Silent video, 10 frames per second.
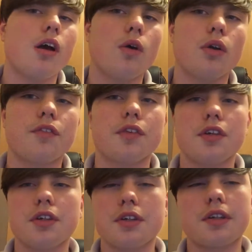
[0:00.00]
all of
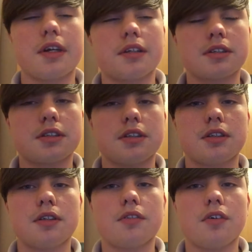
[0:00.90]
the things
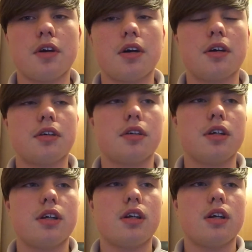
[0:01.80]
for,
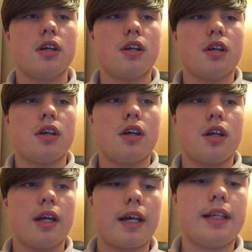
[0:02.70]

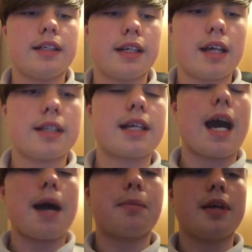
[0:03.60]
like, I need to get this
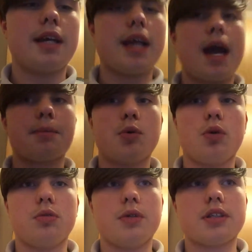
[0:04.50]
app, and then the app
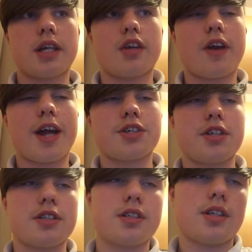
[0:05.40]
always like
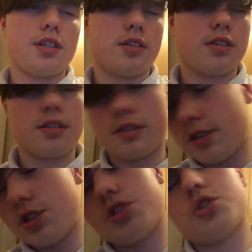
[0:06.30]
crashes, and
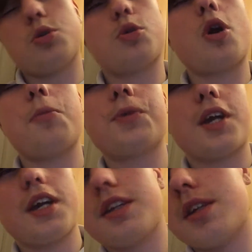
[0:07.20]
it's just so
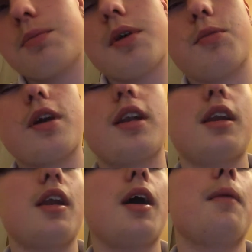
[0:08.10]
complicated. But
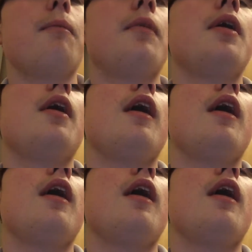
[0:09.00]
when